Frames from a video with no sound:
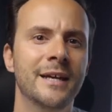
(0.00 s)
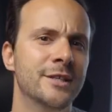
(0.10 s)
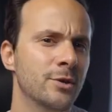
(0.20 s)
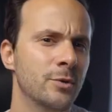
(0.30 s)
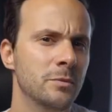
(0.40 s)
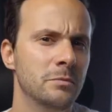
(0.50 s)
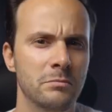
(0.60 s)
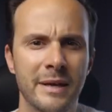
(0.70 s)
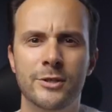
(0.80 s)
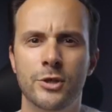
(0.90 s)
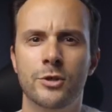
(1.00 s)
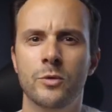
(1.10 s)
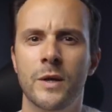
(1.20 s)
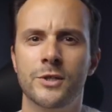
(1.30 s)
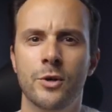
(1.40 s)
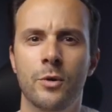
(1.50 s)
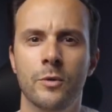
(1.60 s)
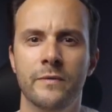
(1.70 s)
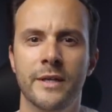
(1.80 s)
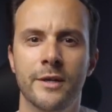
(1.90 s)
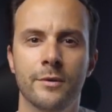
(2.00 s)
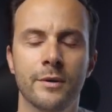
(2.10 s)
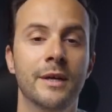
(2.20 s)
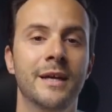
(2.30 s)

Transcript: so make sure to watch the whole video.